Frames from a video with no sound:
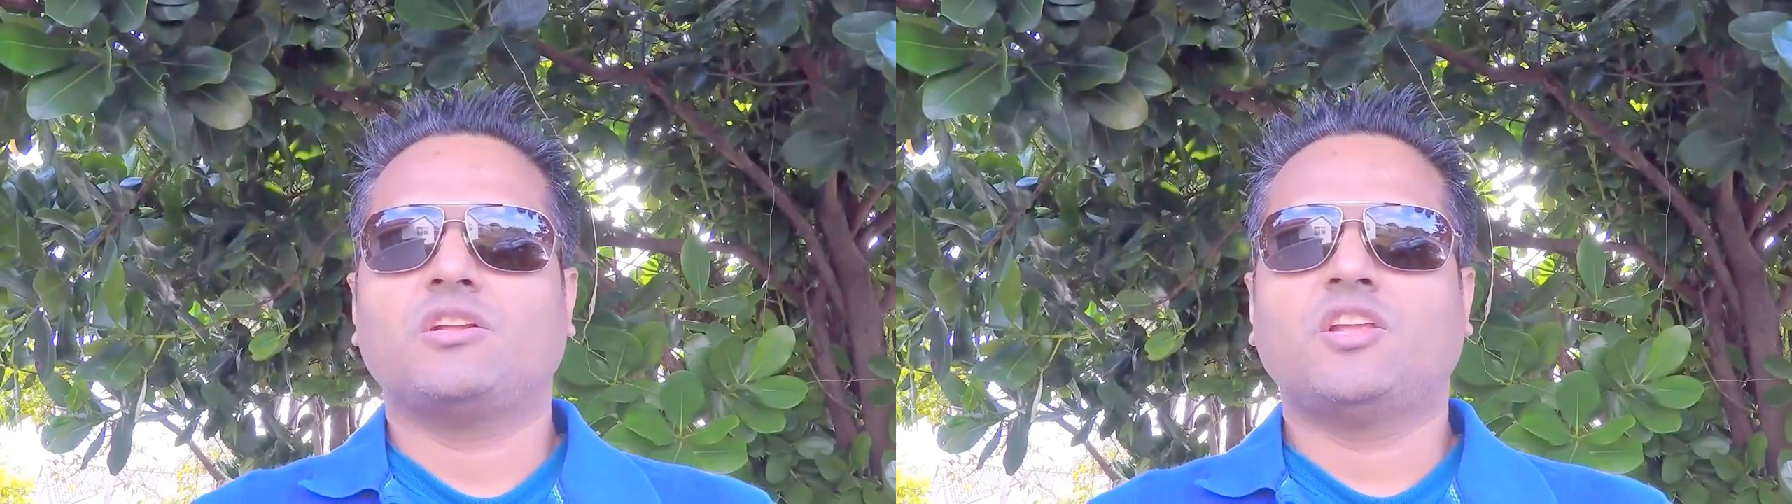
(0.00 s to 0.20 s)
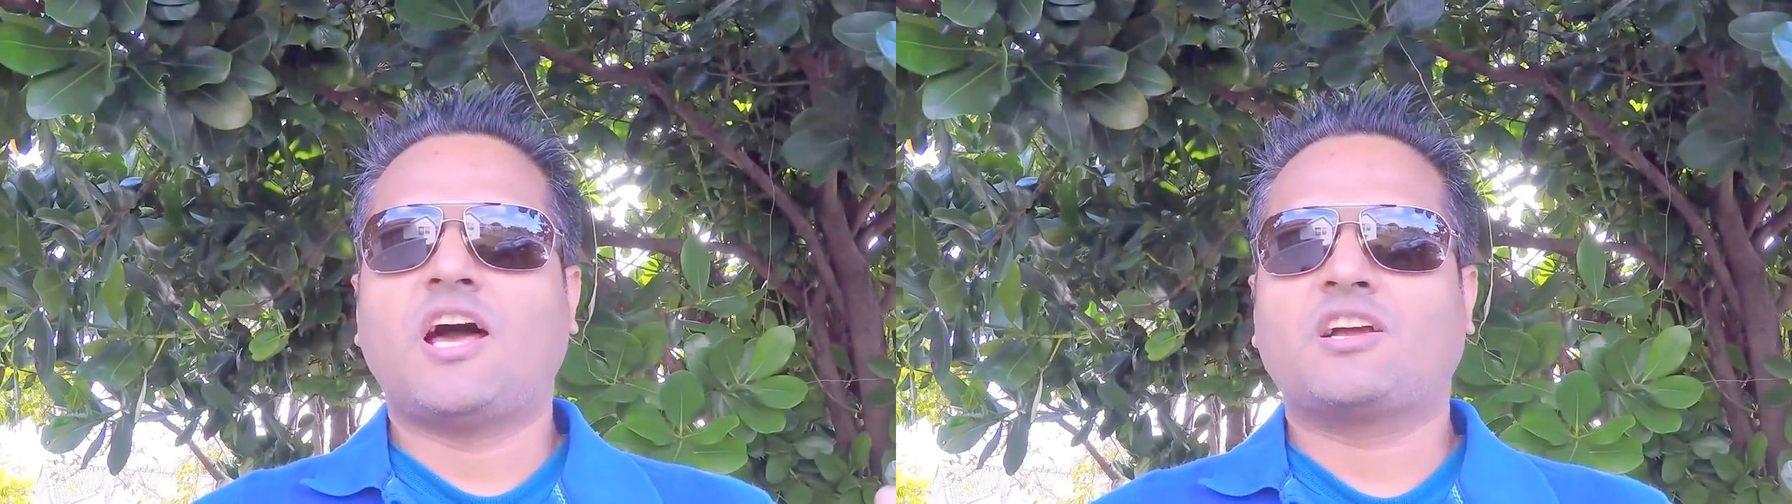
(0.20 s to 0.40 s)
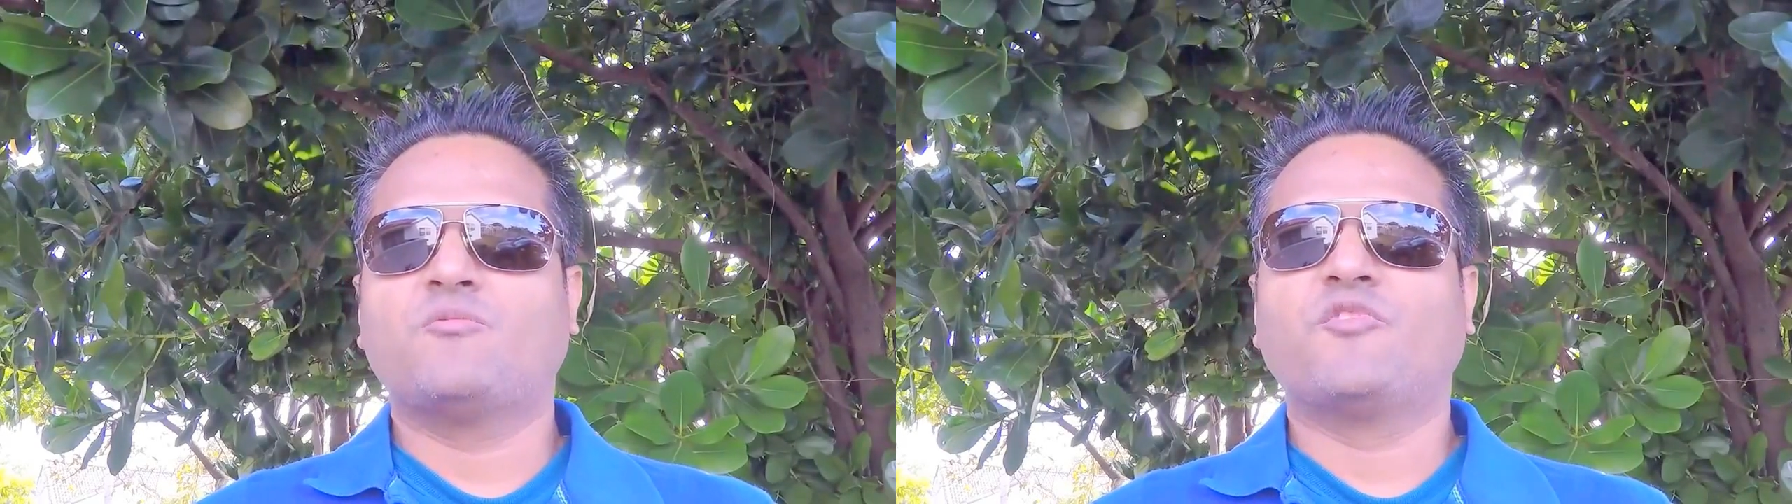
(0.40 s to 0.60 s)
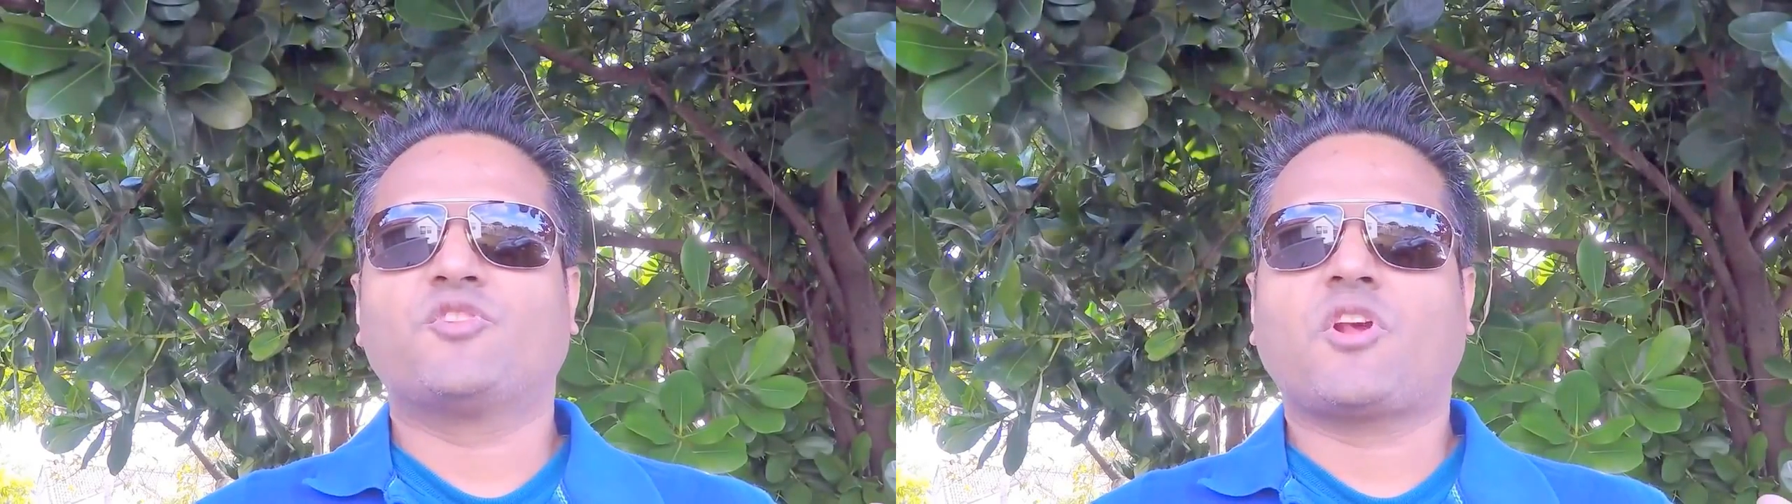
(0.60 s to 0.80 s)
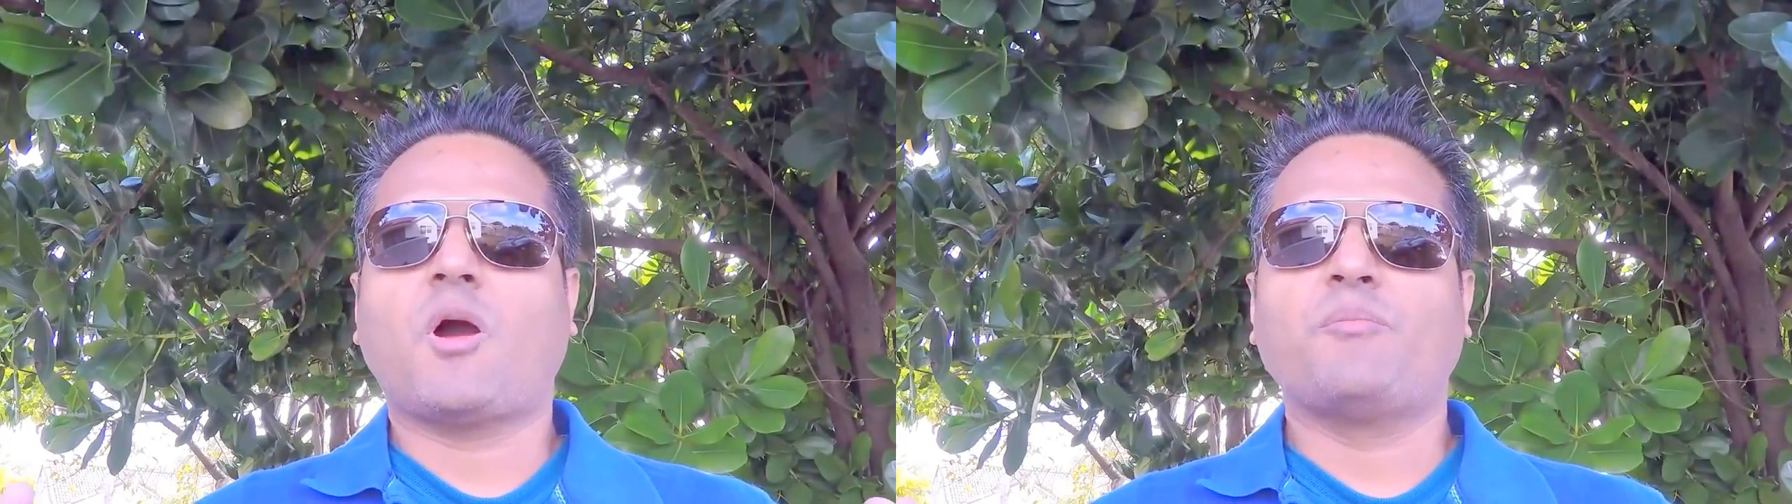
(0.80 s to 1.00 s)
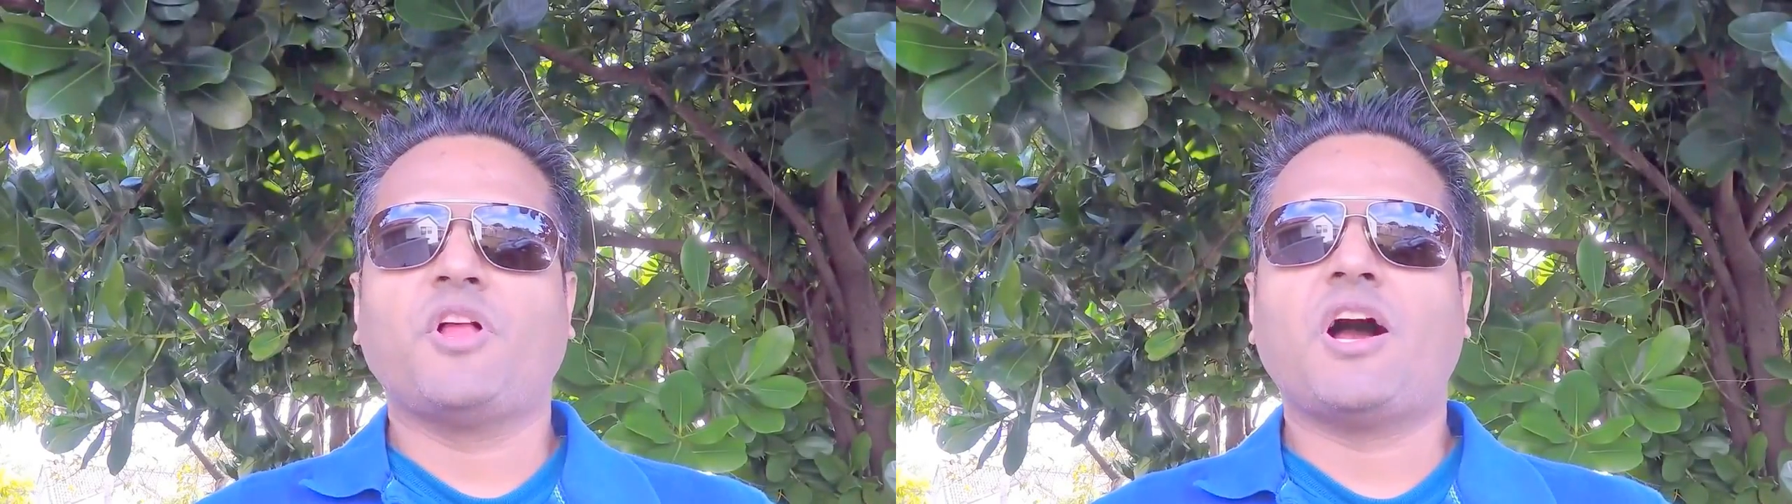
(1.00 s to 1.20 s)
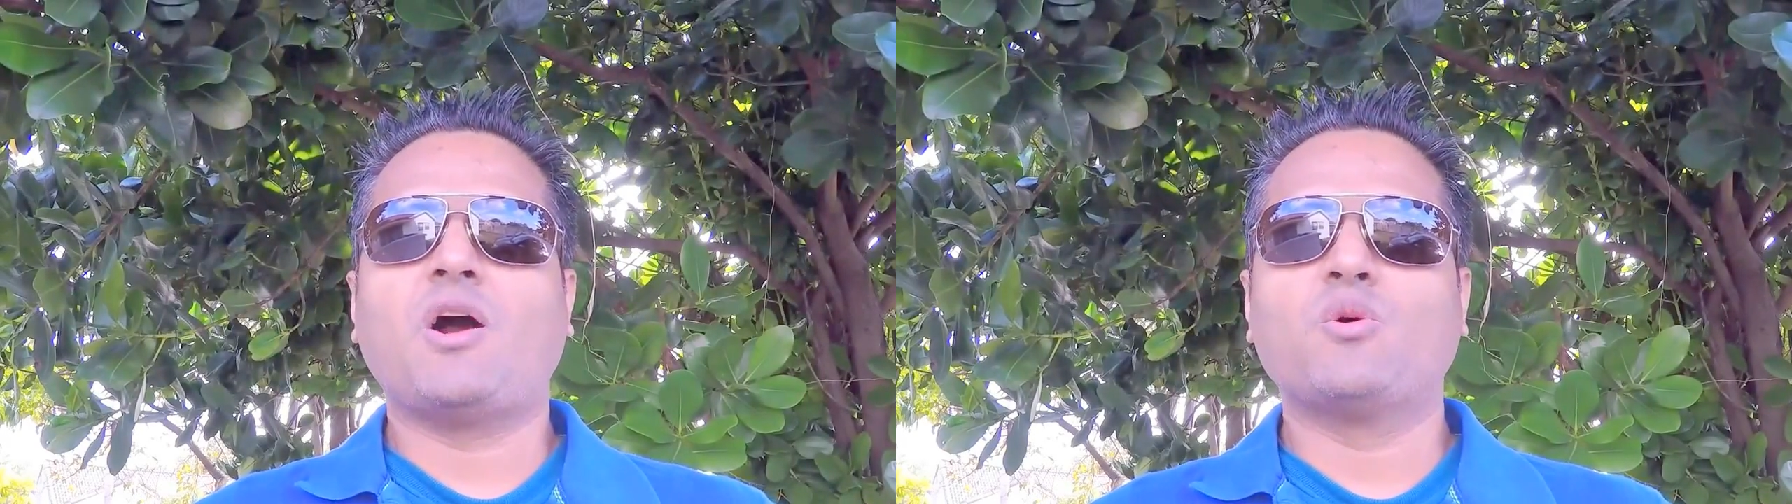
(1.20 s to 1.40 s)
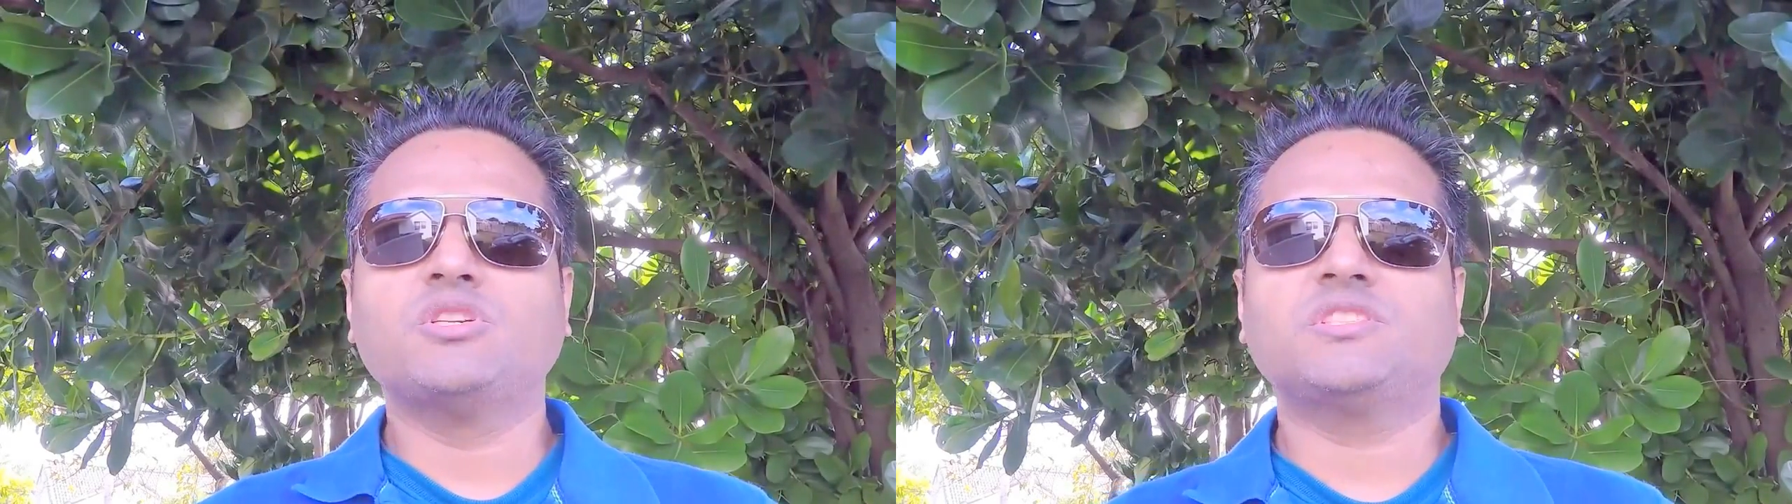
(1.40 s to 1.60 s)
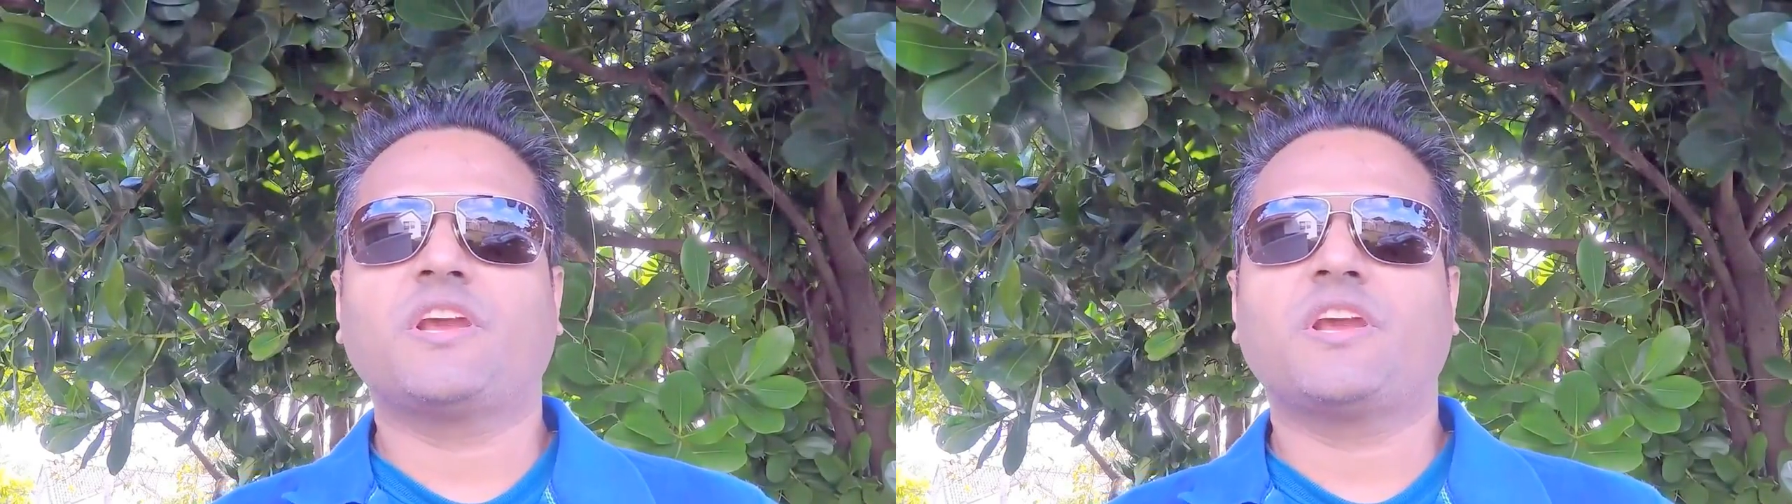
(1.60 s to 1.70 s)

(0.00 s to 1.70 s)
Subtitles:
lock up for a couple of hours,